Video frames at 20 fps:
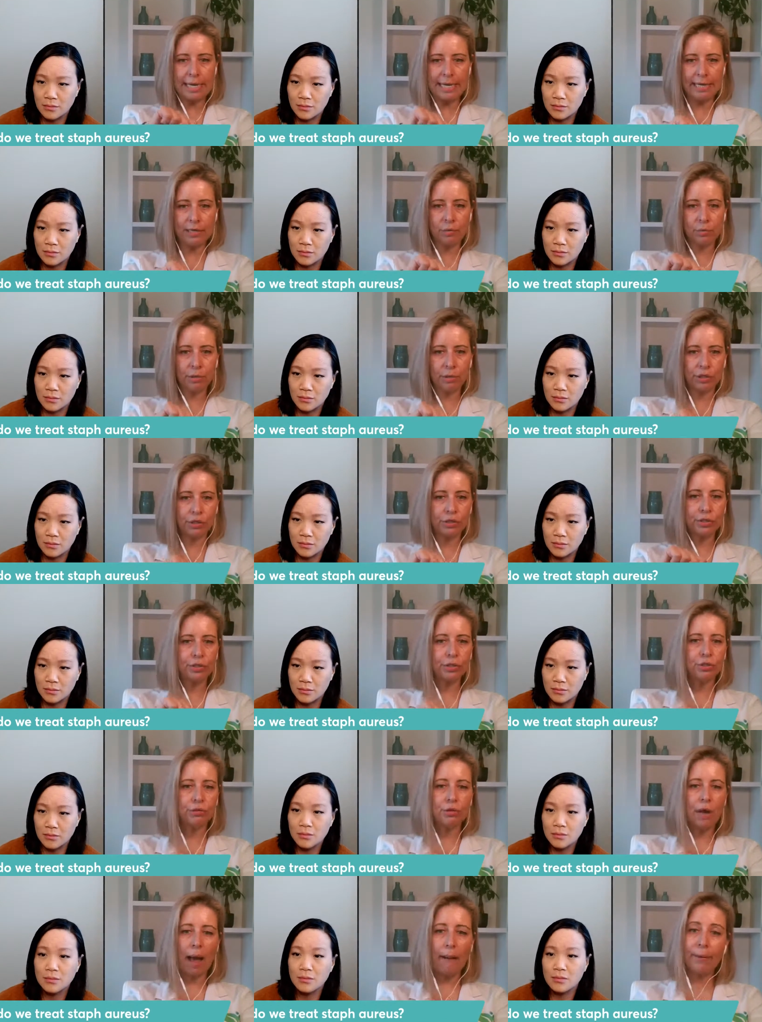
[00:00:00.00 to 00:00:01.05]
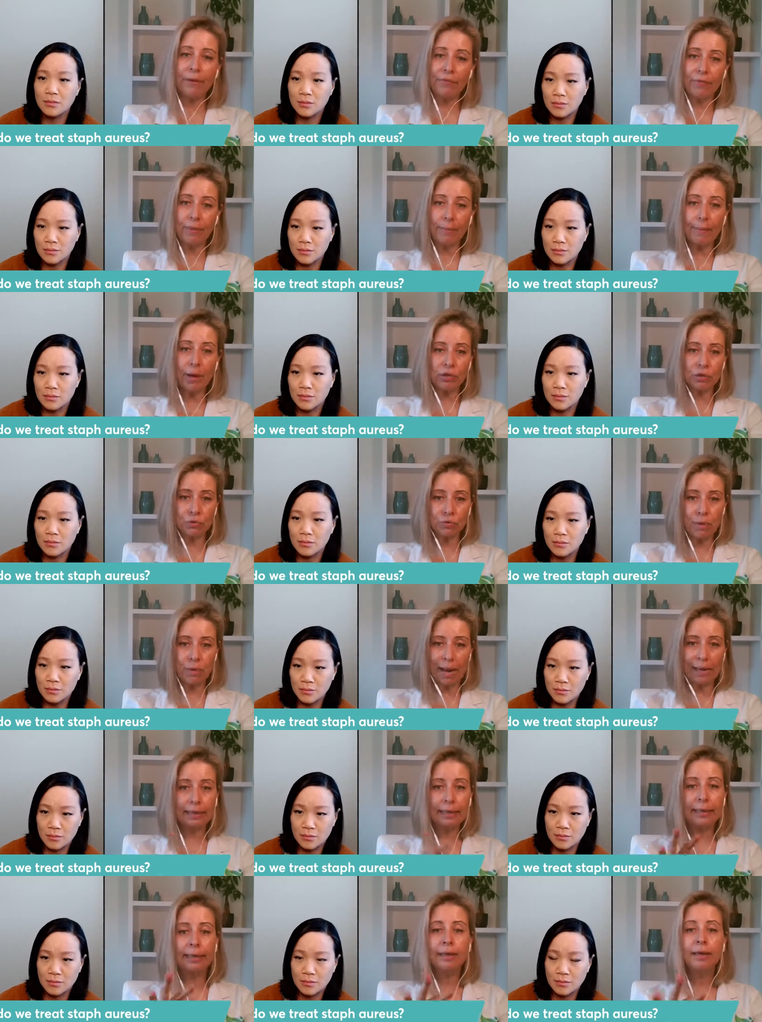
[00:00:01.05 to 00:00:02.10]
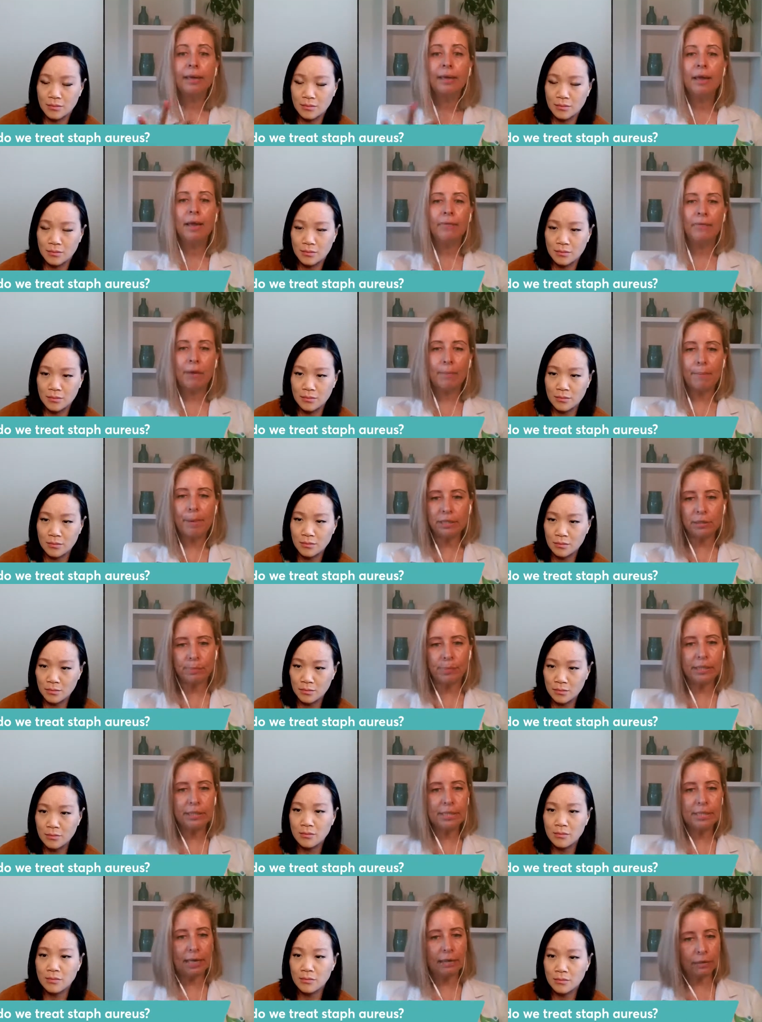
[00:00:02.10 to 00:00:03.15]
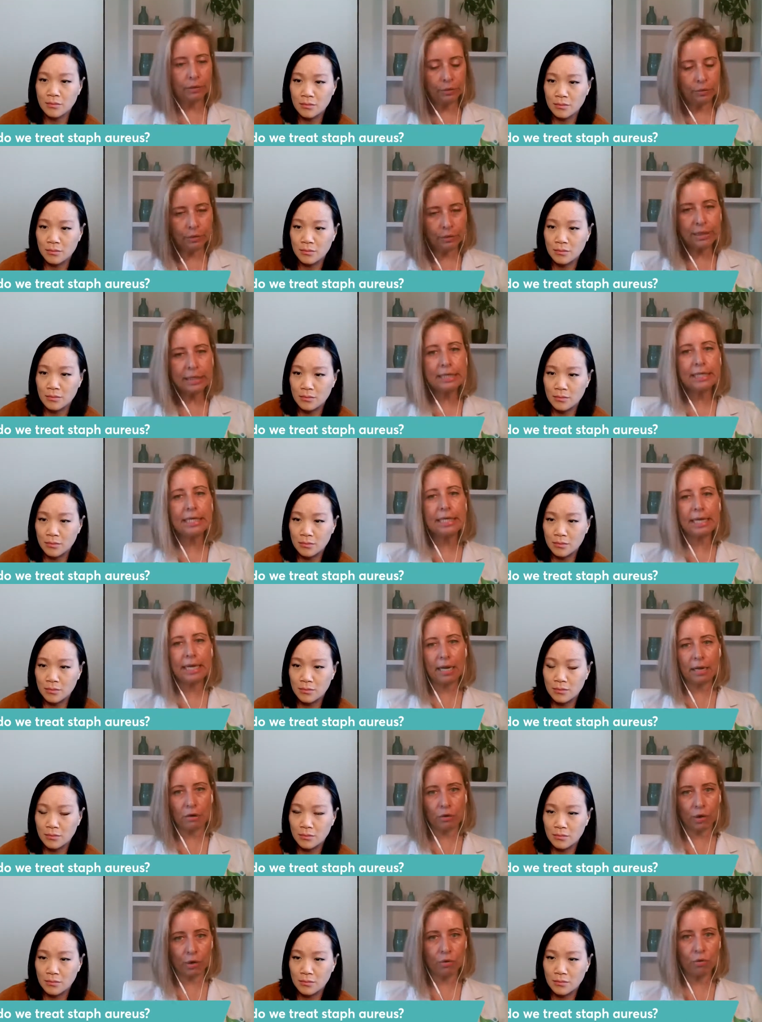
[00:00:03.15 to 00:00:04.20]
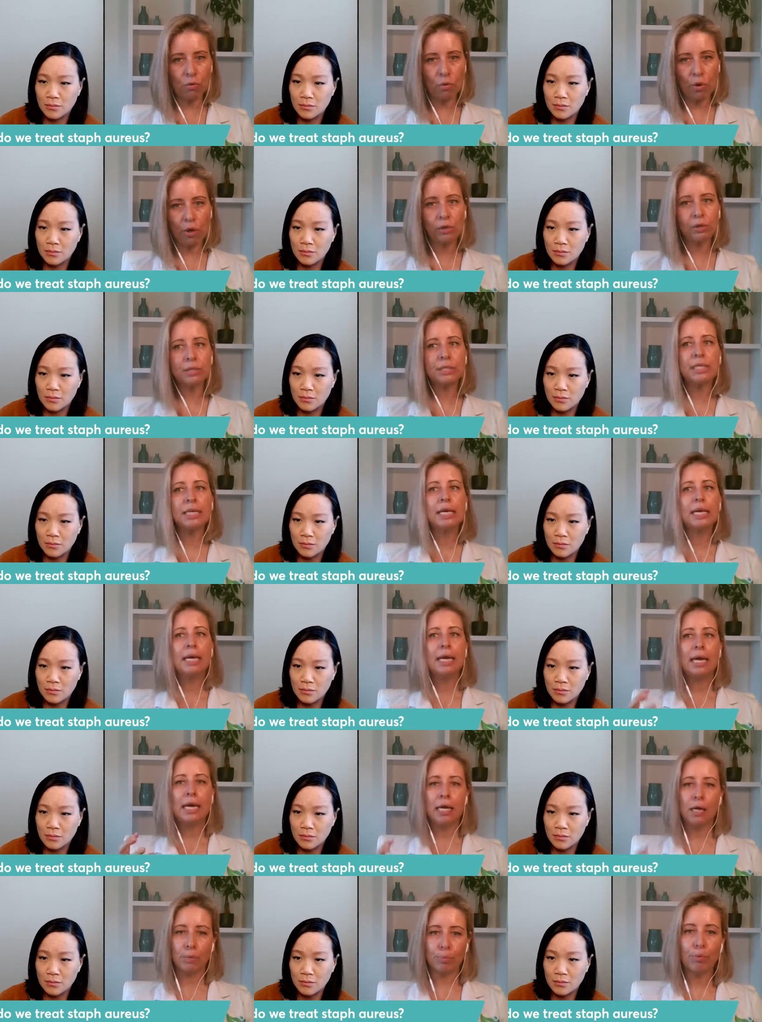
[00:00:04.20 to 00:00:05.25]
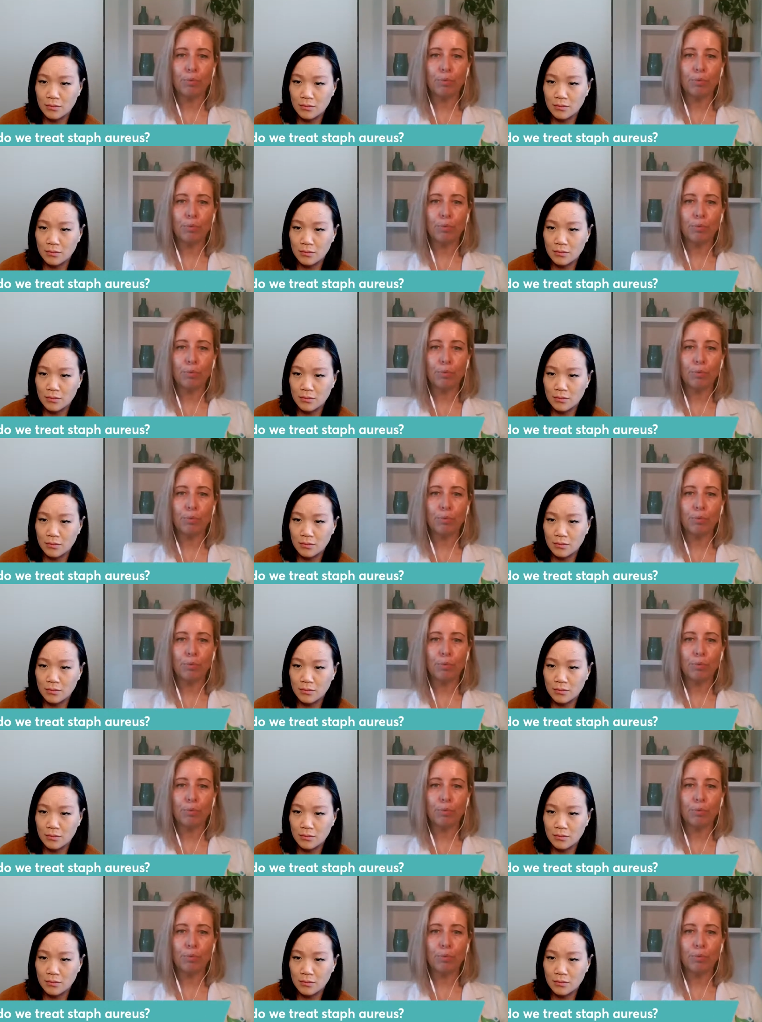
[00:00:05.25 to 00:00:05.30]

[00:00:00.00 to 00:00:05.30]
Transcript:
Speaker 1: neat, which is do not put them on directly. They must be diluted in carrier oils in